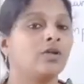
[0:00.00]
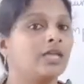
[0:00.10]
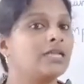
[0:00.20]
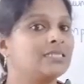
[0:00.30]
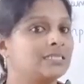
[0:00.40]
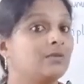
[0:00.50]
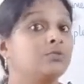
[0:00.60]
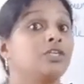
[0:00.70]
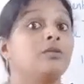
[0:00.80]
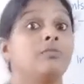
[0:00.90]
okay,
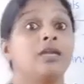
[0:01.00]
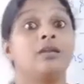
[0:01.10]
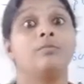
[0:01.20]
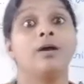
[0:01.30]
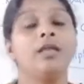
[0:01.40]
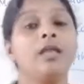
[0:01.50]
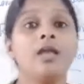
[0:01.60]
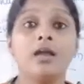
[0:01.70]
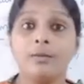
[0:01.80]
inscription made by